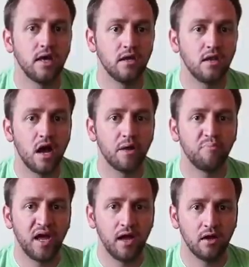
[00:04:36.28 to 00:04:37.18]
and
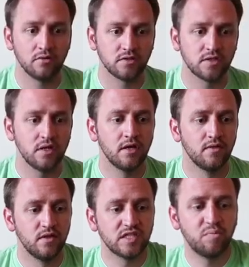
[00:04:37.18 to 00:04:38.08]
not pounds.
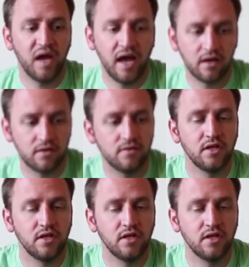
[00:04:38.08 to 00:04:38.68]
This pack,